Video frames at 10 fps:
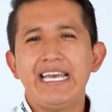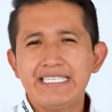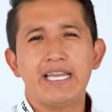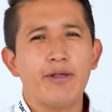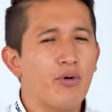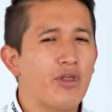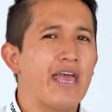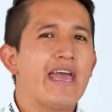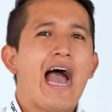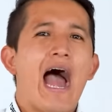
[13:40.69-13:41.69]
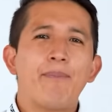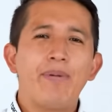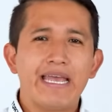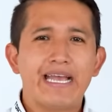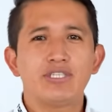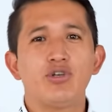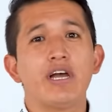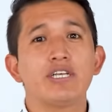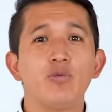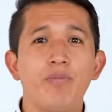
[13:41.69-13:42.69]
is super important for
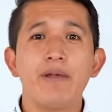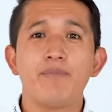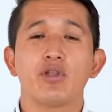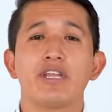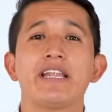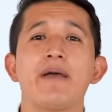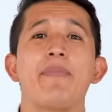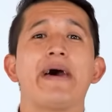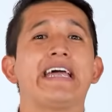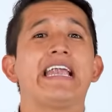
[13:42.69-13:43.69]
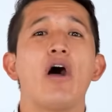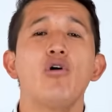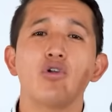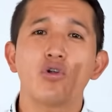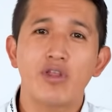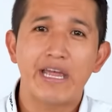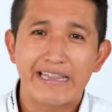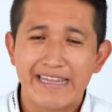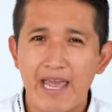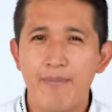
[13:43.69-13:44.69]
saving the operator's time.
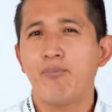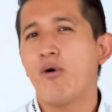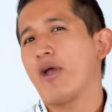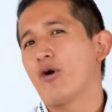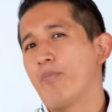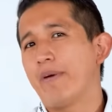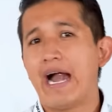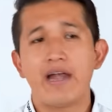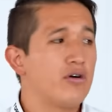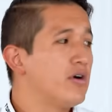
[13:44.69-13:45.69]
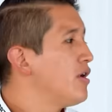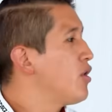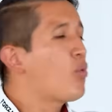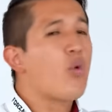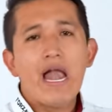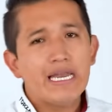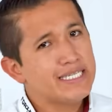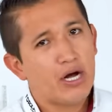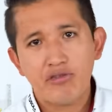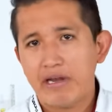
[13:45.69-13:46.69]
What's the other
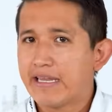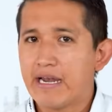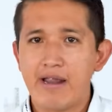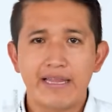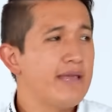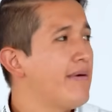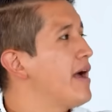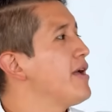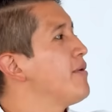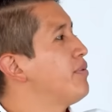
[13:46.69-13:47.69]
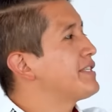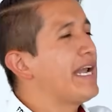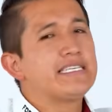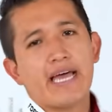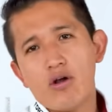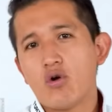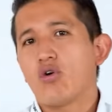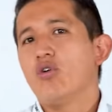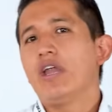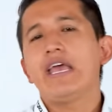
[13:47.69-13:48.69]
alternative? Well,
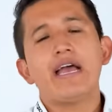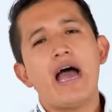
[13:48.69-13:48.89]
doing it with